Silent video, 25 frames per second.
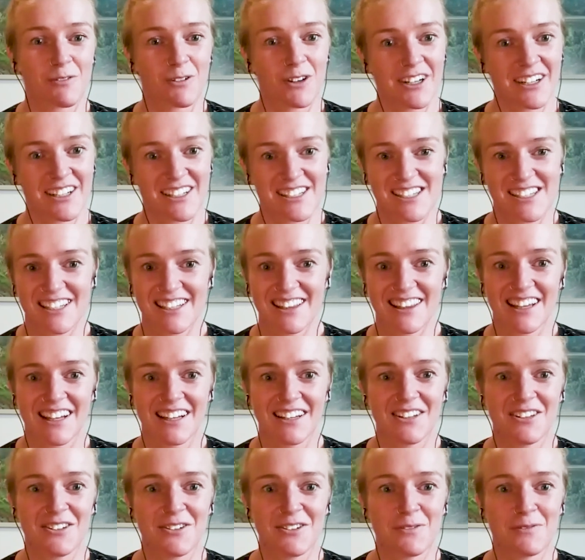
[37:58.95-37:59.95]
what is it
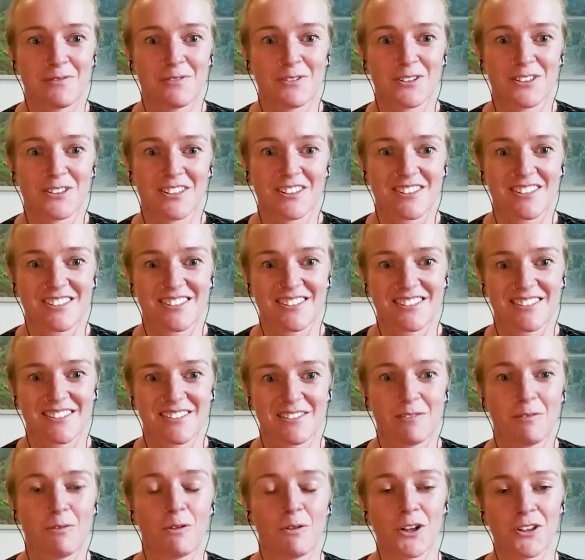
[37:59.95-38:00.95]
that you would
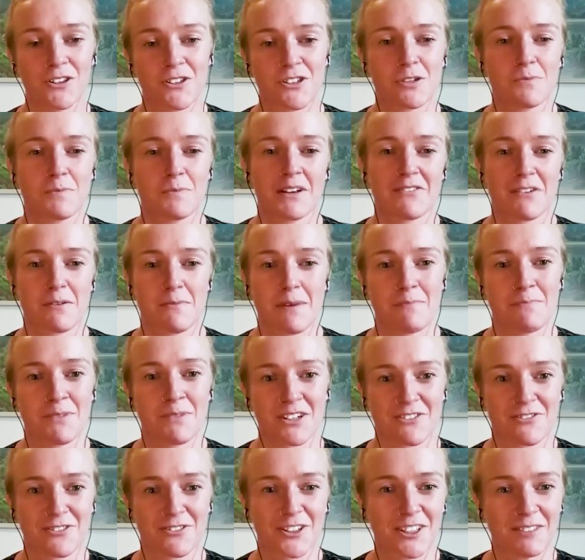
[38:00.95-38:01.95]
want to be
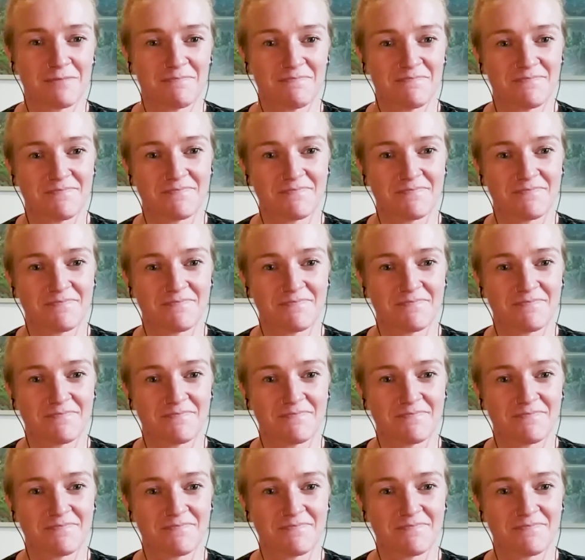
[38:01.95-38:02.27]
remembered for?